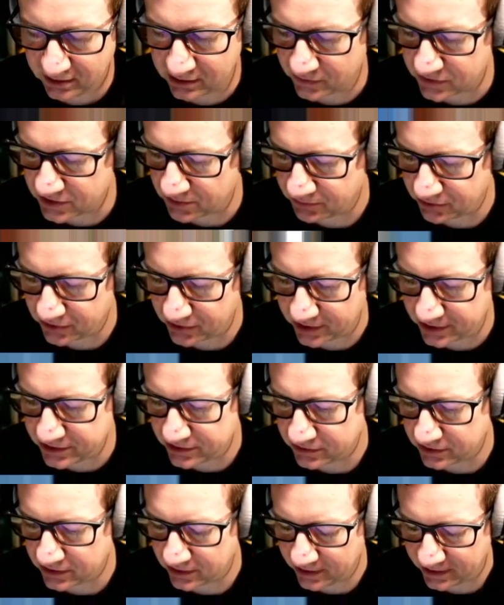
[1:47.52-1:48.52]
Now, as a
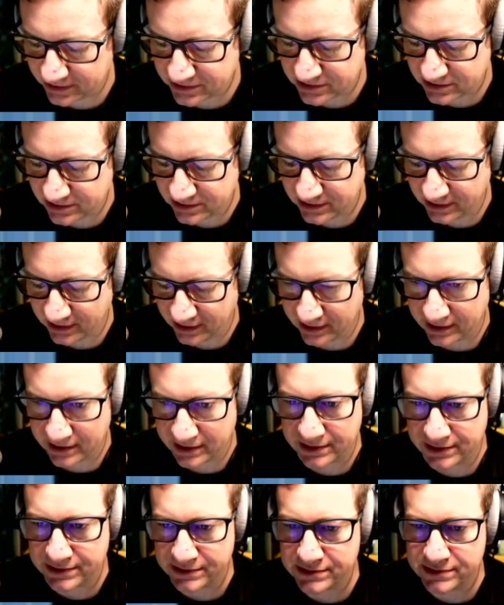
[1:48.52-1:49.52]
product, you can actually
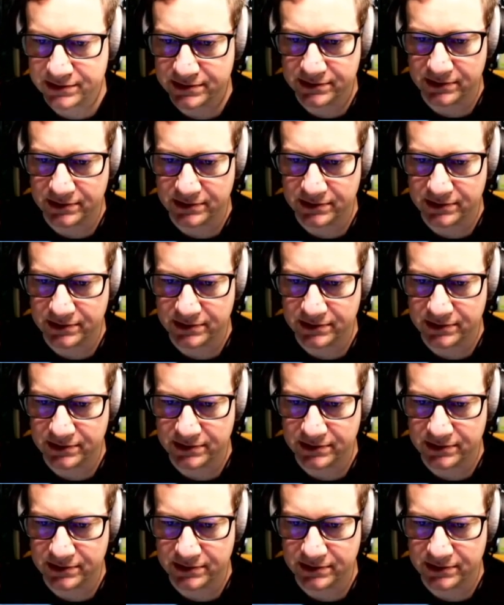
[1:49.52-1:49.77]
add